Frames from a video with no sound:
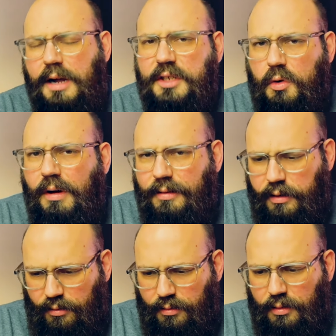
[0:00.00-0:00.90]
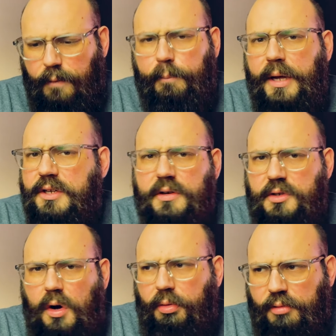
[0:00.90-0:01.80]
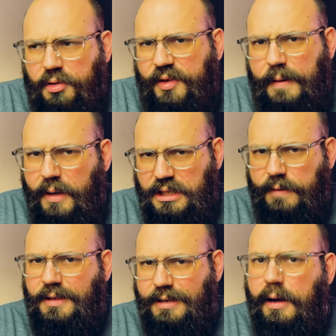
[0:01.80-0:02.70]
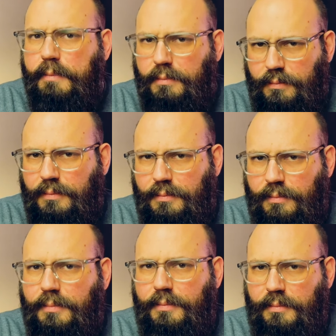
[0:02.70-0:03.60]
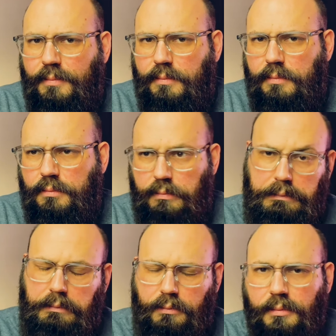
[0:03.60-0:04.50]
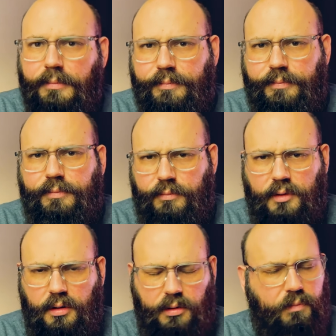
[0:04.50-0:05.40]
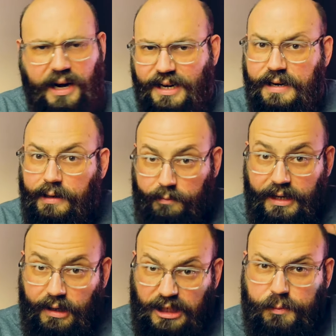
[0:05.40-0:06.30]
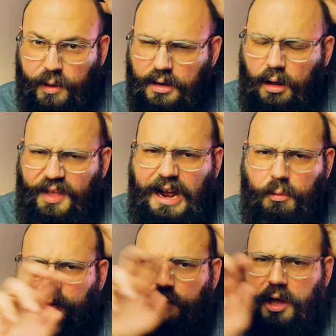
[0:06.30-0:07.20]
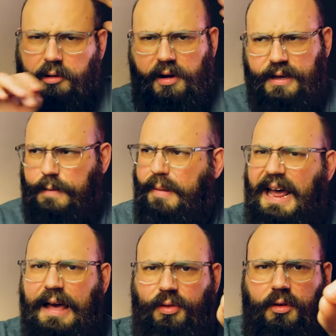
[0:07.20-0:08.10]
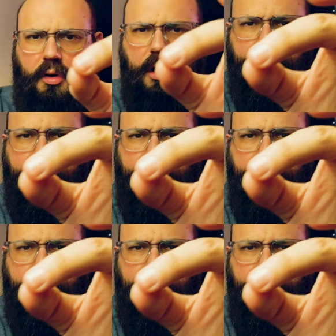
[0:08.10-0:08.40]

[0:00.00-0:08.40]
Consequently, pitchers don't throw the same pitch every time. You probably didn't need me to explain all that with fluttering and paths and